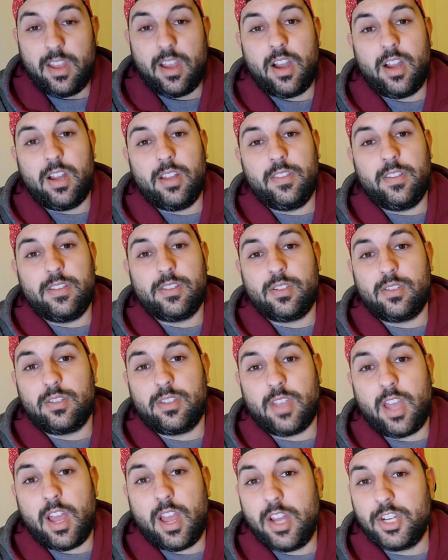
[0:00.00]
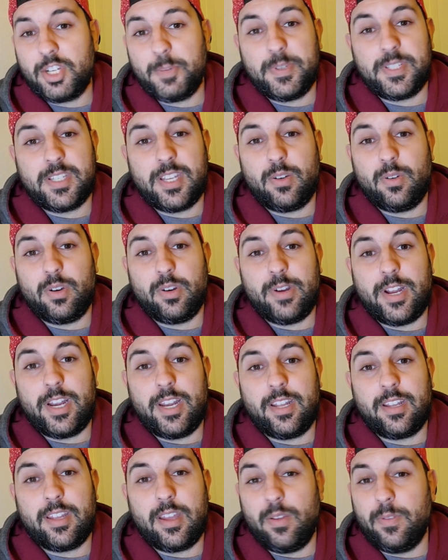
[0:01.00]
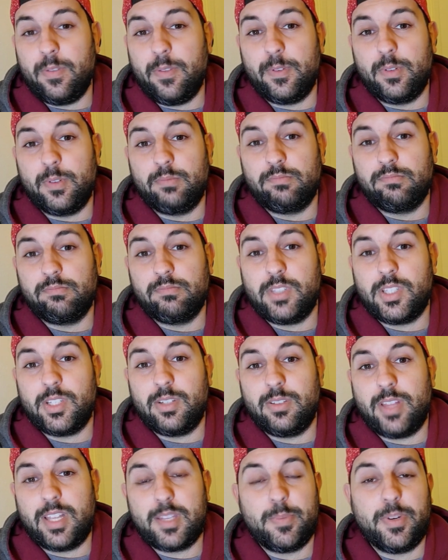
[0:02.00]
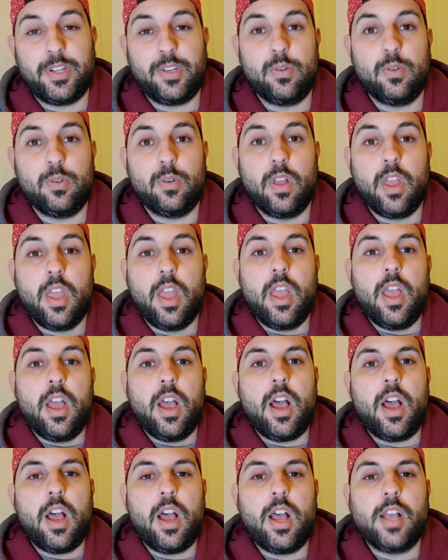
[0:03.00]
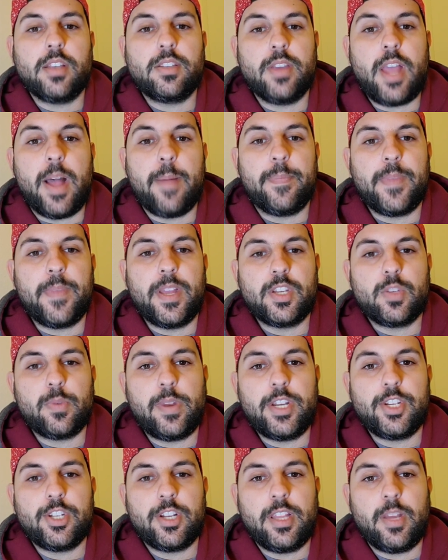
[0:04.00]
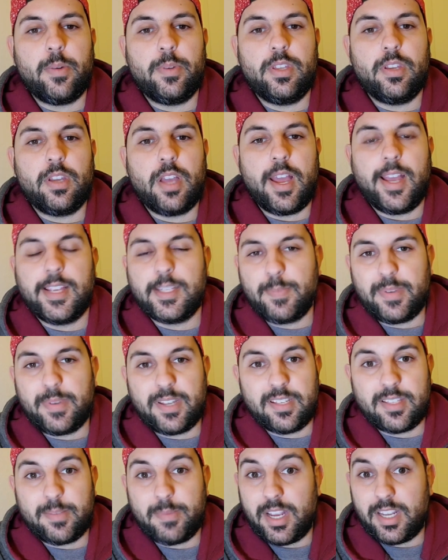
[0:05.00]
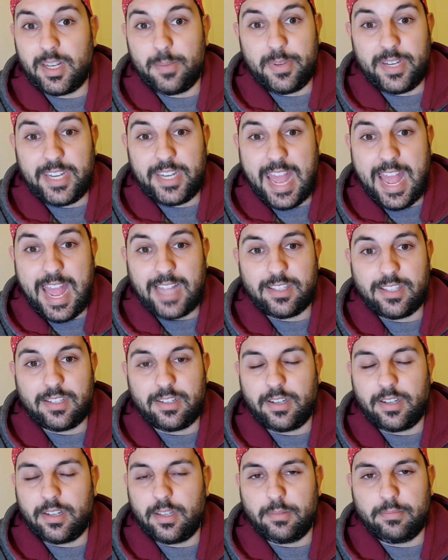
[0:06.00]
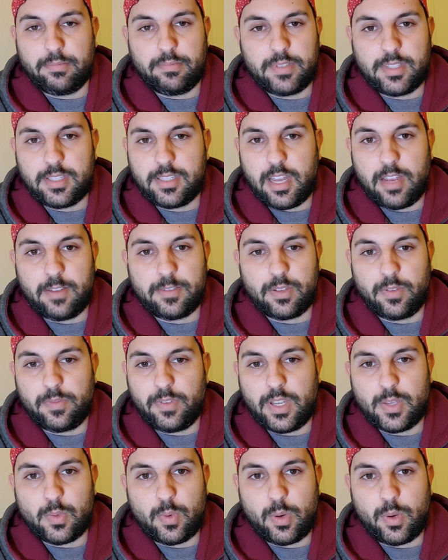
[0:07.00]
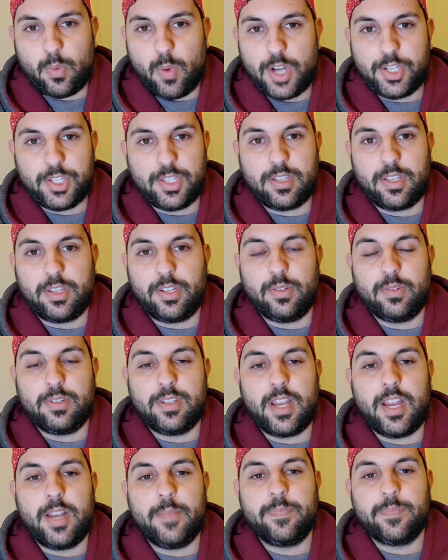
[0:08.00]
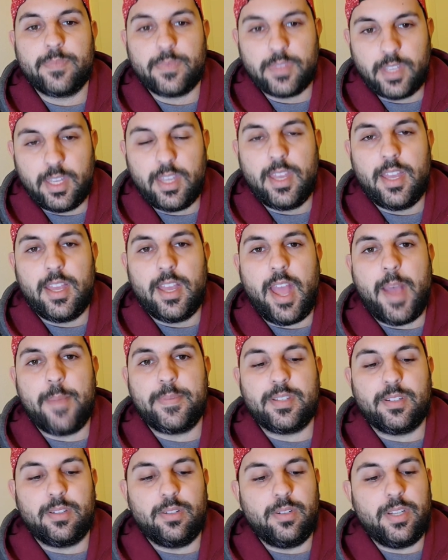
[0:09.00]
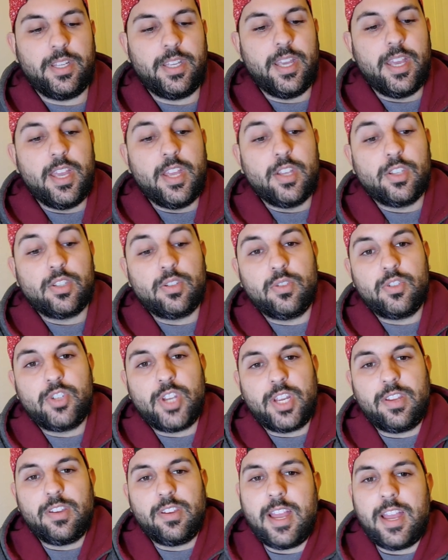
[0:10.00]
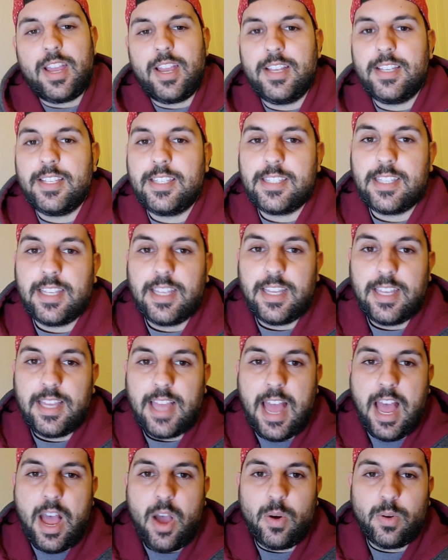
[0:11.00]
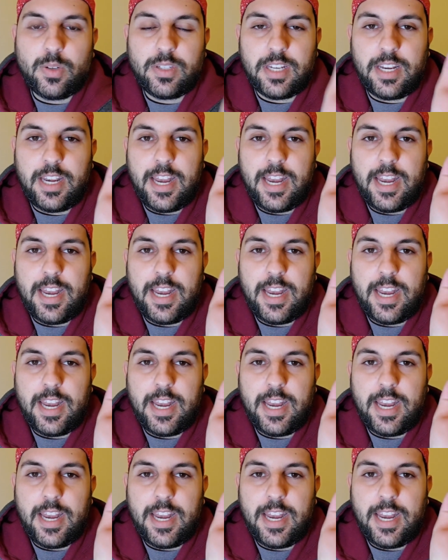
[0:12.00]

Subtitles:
on this 100% organic health food. So that's pretty cool. So yeah, I just want to share that with you guys because I'm not going to put any ads or any stuff. So if you guys want to watch this on your own time, absolutely. So check you guys out